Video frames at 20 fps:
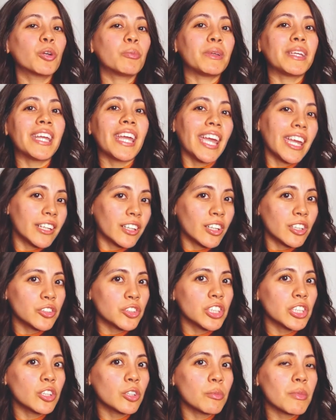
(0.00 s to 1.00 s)
could be
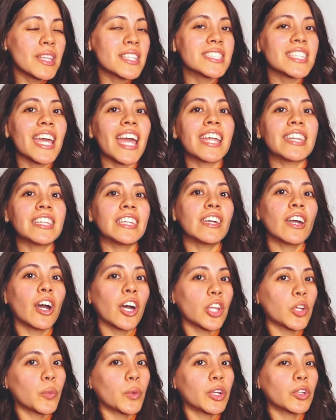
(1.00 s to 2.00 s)
800 lumens and the
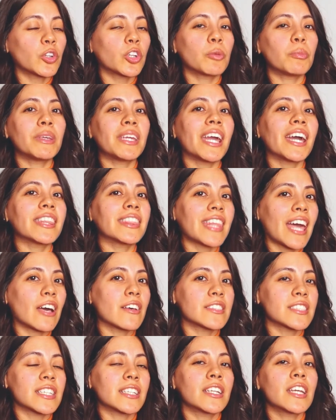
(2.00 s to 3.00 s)
other one could be
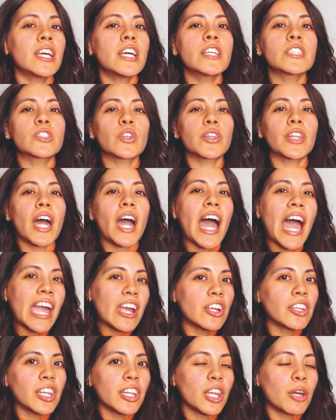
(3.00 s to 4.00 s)
1000. So the
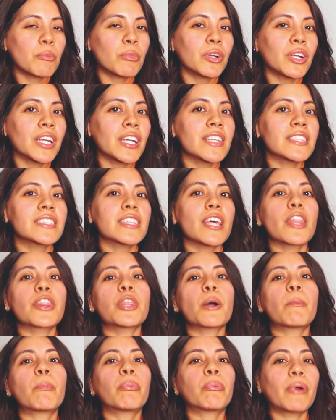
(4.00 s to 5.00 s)
higher the number is,
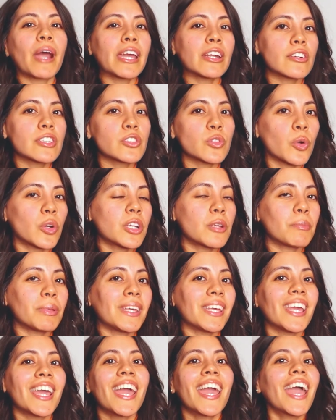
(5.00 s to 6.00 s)
the brighter it's going to
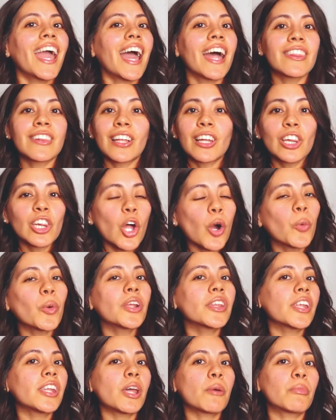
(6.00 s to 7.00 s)
be, and the lower
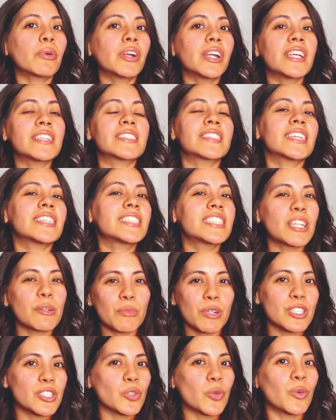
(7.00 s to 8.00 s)
the number is, the
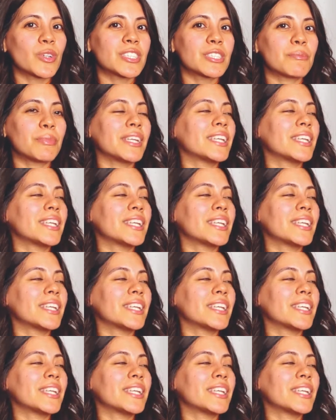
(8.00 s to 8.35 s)
dimmer it's going to